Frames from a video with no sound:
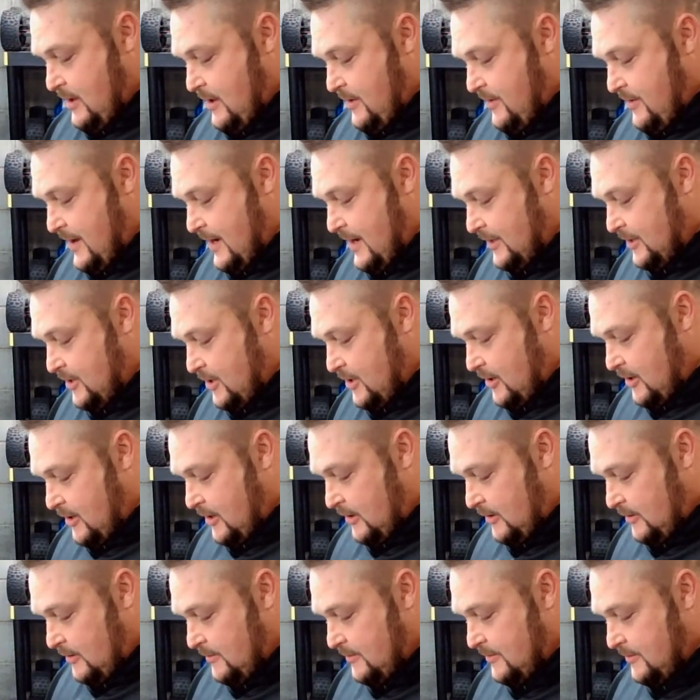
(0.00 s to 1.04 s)
That
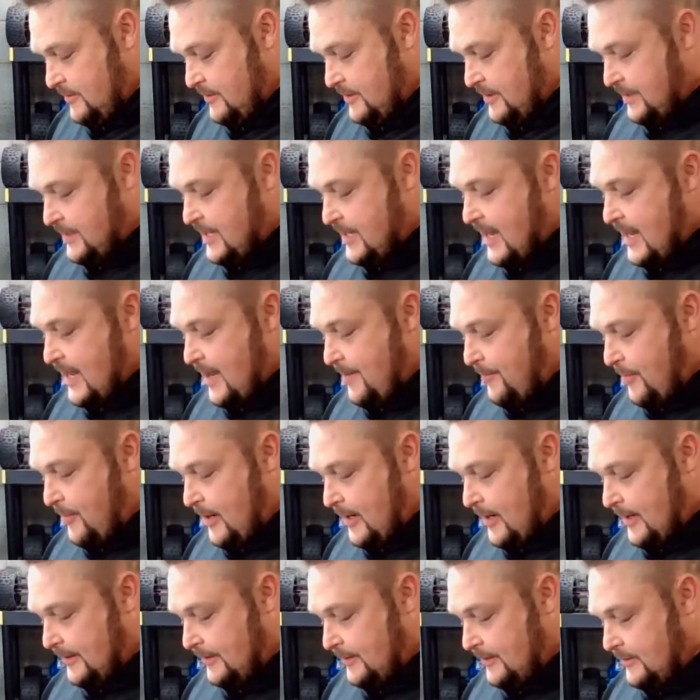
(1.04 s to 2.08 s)
car, the day I
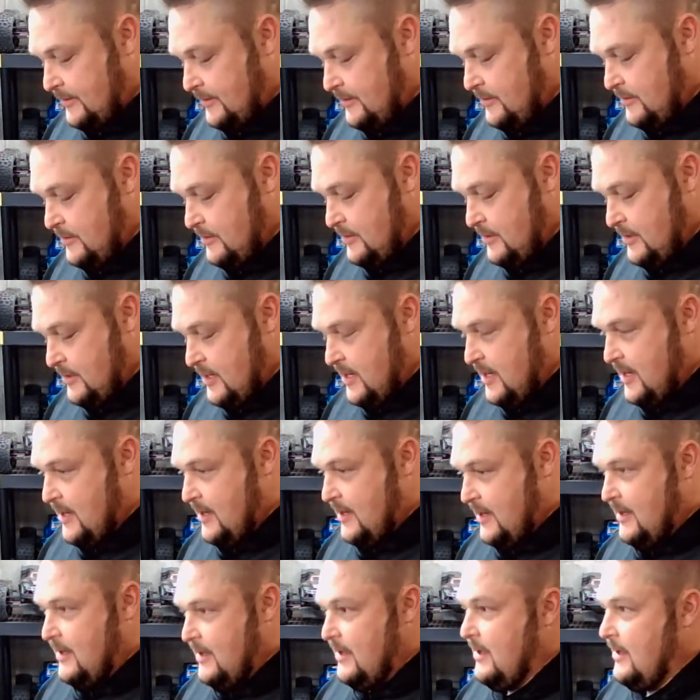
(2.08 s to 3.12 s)
bought it,
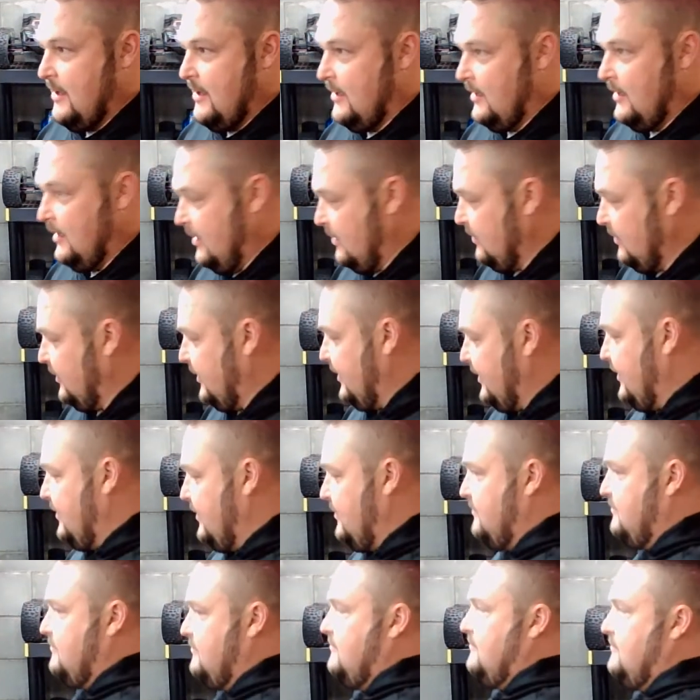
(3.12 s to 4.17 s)

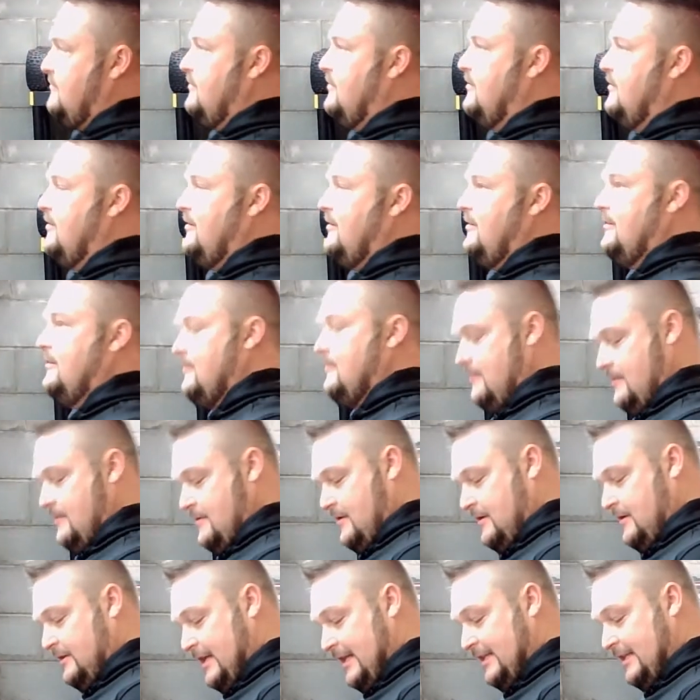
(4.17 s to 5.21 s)
literally
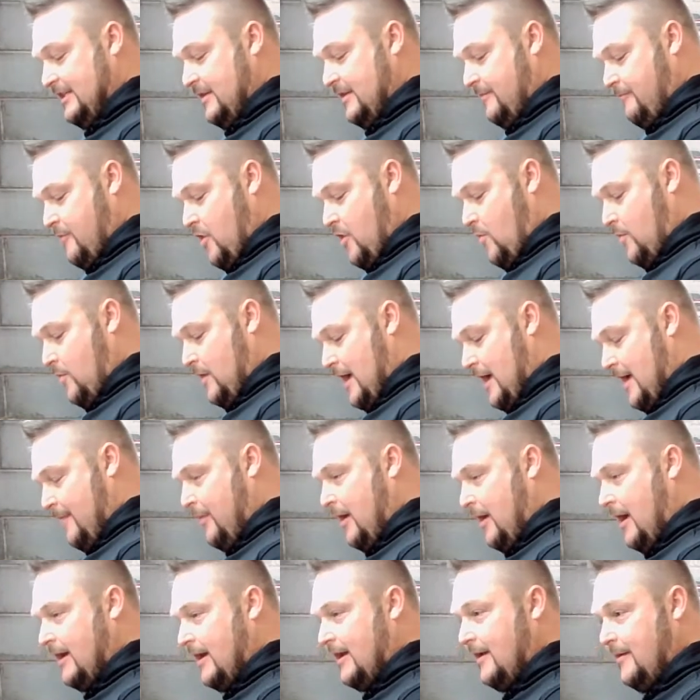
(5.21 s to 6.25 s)
since the moment I
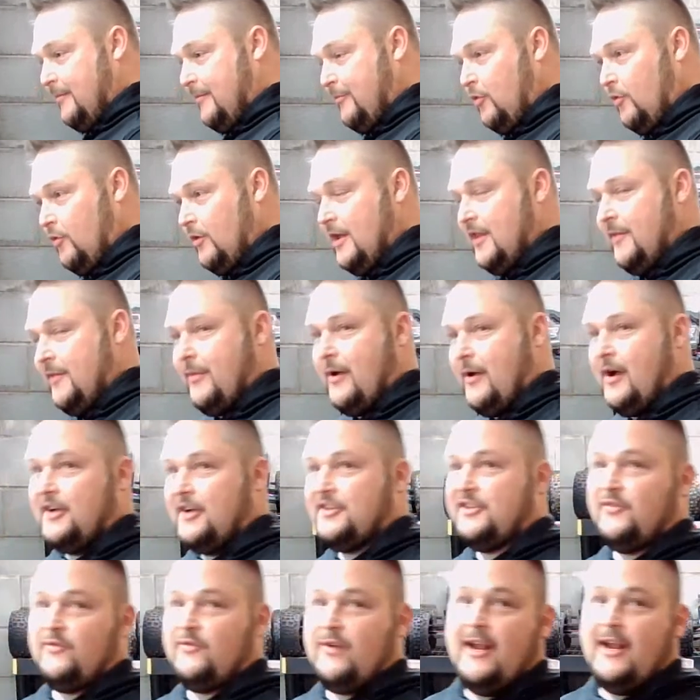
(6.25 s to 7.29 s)
bought it and pulled it out of the
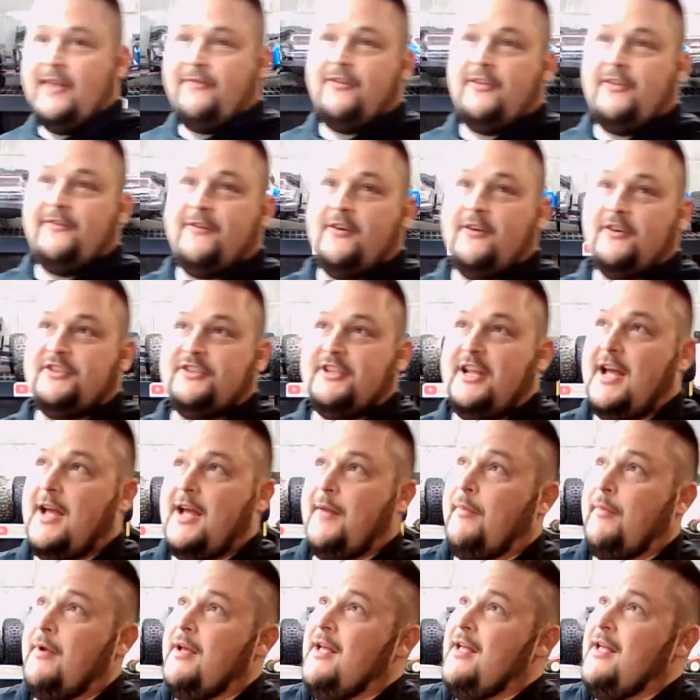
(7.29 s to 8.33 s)
box and ran it for the first
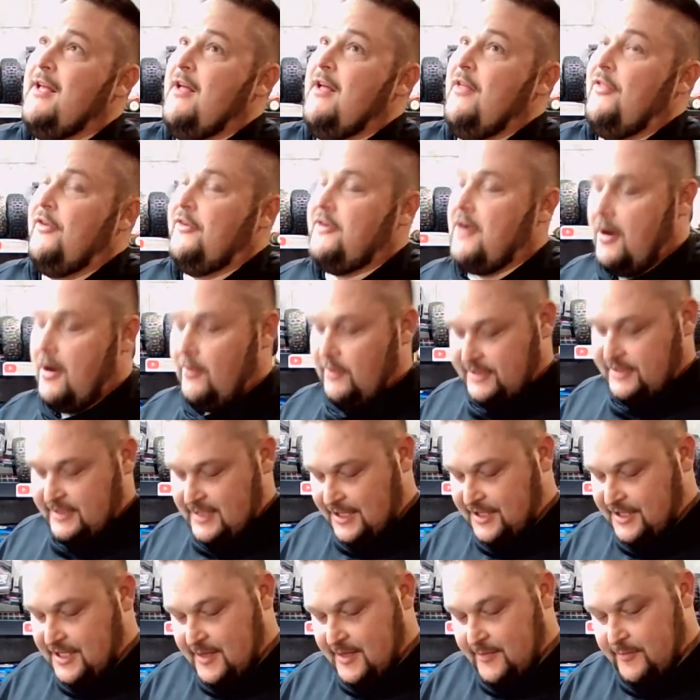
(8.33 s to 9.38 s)
time, the car was
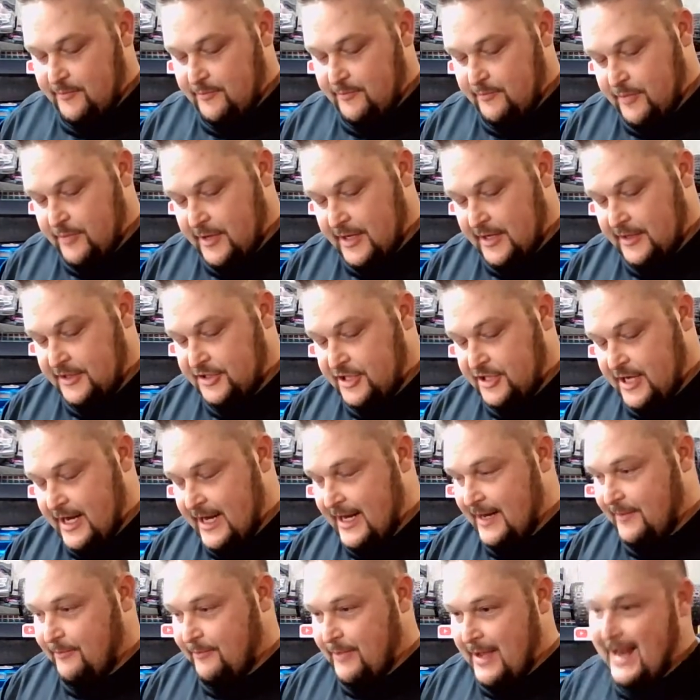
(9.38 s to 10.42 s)
nothing but a
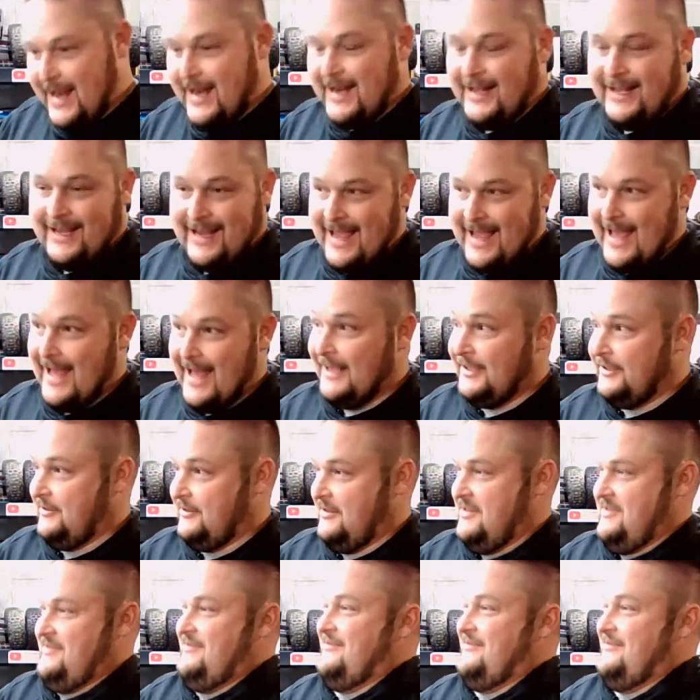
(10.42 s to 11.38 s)
giant pain in the ass.